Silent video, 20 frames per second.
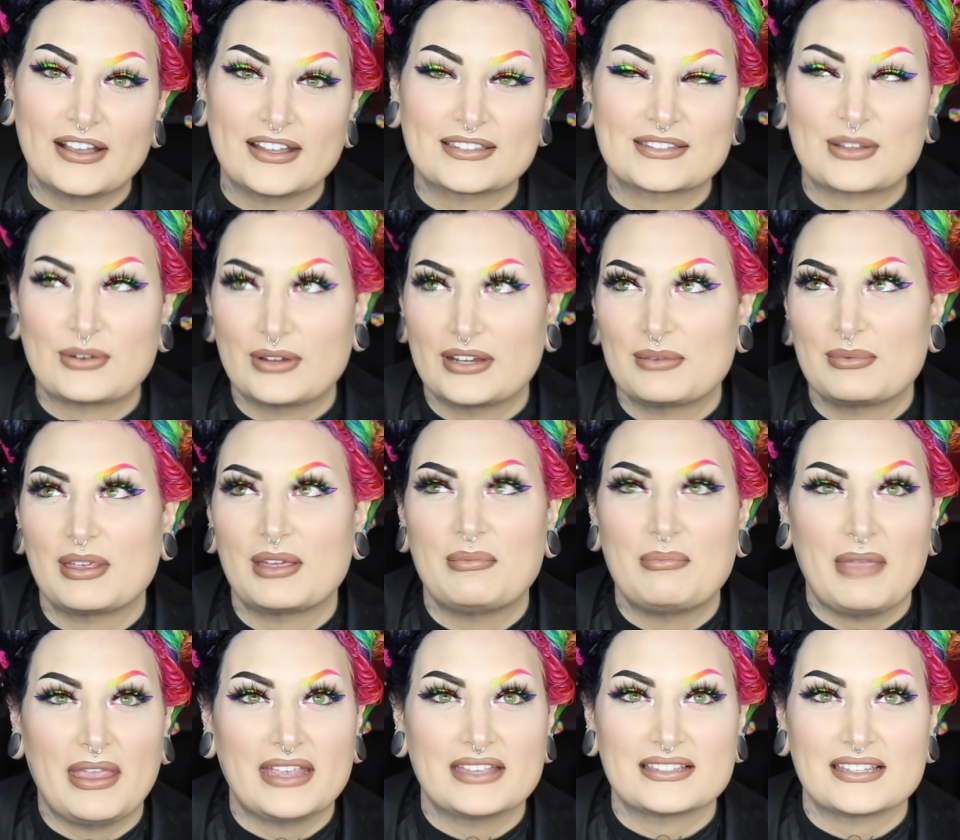it's going to be
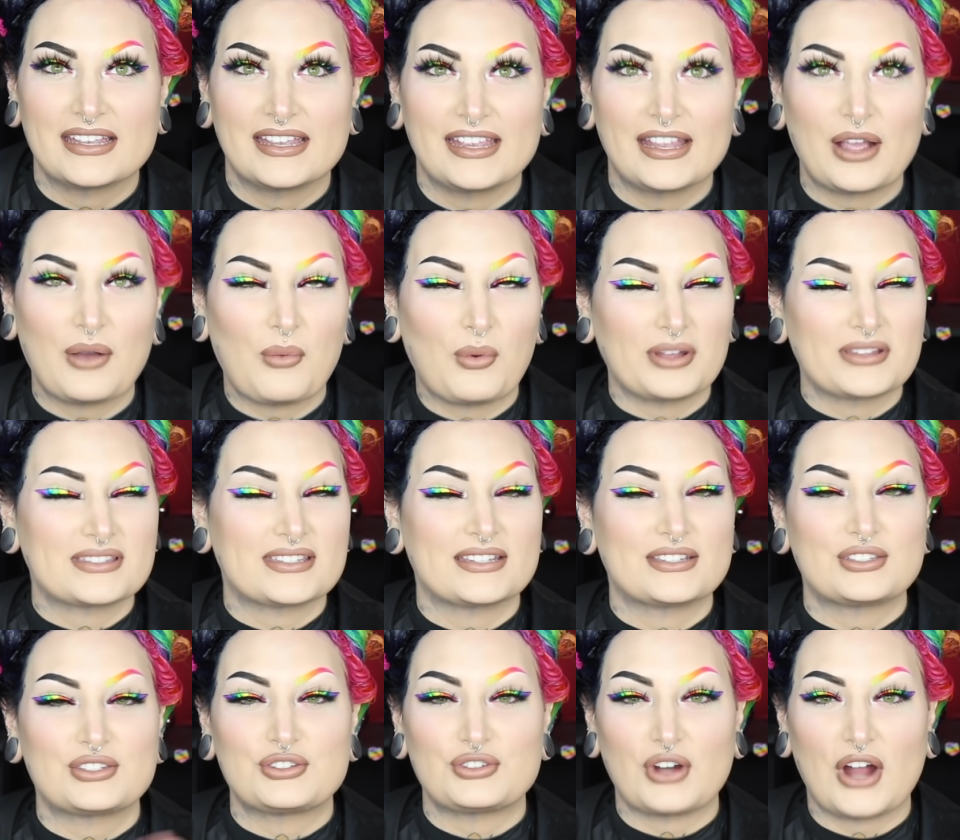amazing once
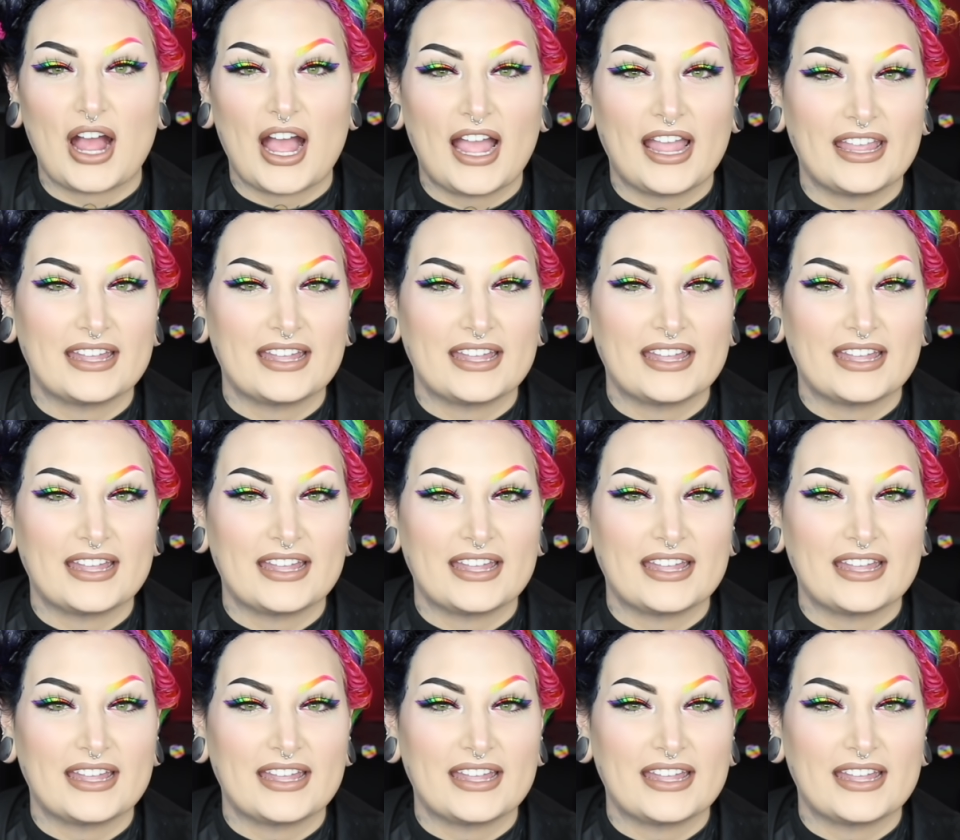it's dry